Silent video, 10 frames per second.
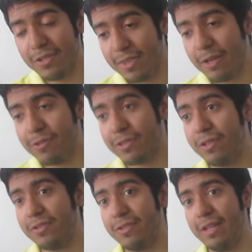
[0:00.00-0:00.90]
So that was
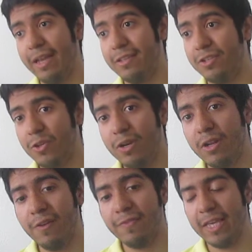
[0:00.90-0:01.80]
also nice, showing
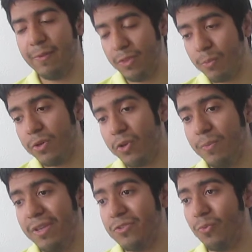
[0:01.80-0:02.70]
off that even though
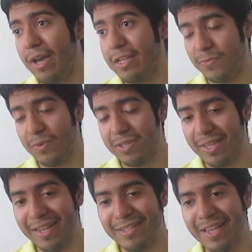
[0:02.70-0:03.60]
Megumi's is wise for his
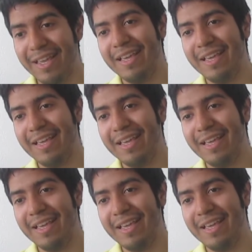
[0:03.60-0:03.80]
age,